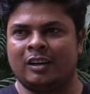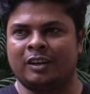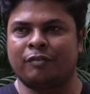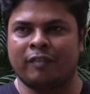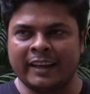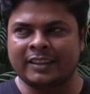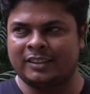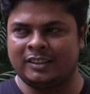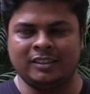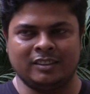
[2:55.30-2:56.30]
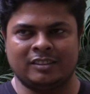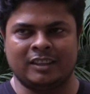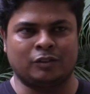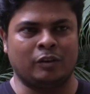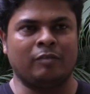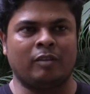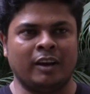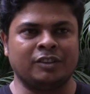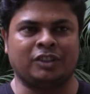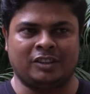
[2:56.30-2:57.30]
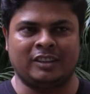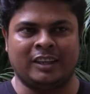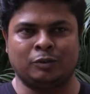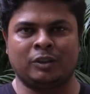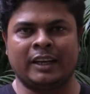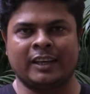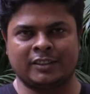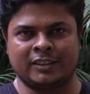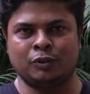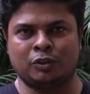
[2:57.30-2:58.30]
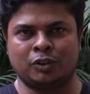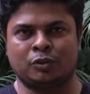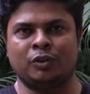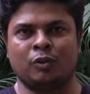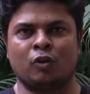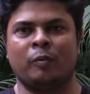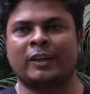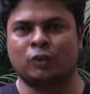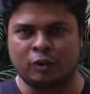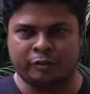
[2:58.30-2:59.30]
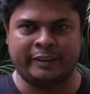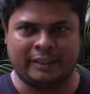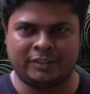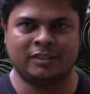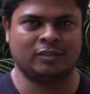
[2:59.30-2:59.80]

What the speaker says: reflecting that we have learnt it and we can execute it when we'll go back to our field.